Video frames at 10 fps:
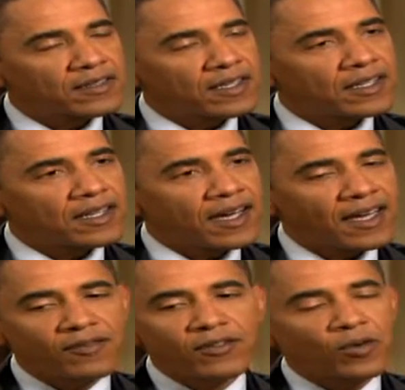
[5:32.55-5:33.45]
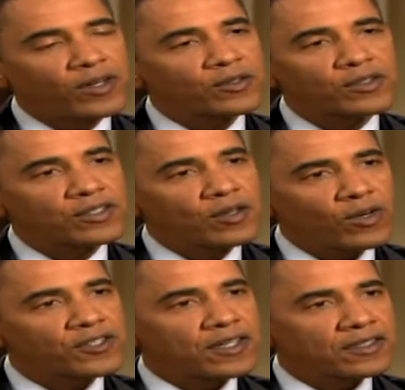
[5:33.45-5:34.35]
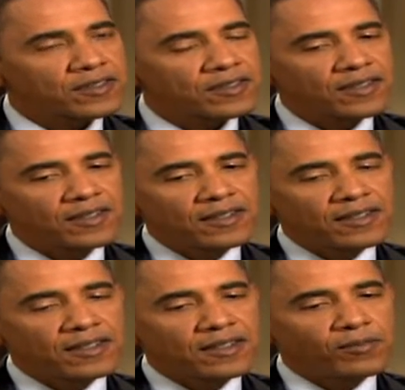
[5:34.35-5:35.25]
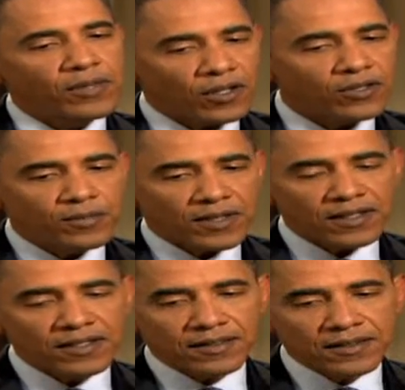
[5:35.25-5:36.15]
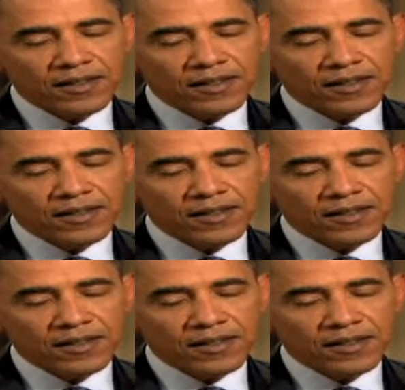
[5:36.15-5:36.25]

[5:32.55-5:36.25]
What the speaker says: that I have no interest in witch hunts. But ultimately,